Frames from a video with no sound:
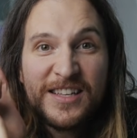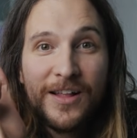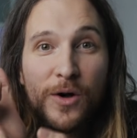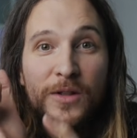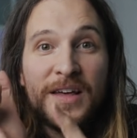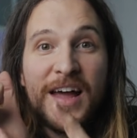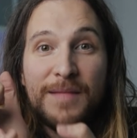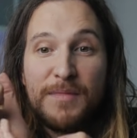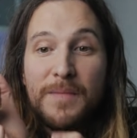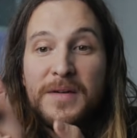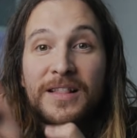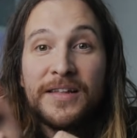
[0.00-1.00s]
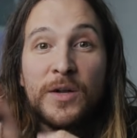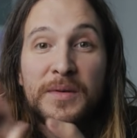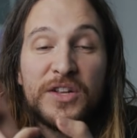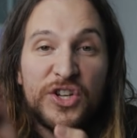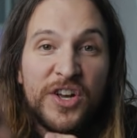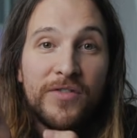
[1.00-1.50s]
slowly and maybe a little
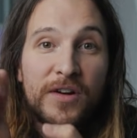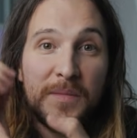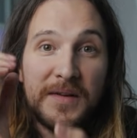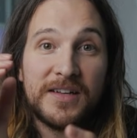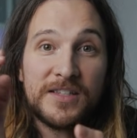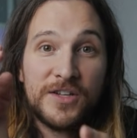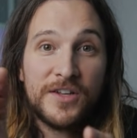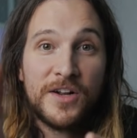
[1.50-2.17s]
bit jittery because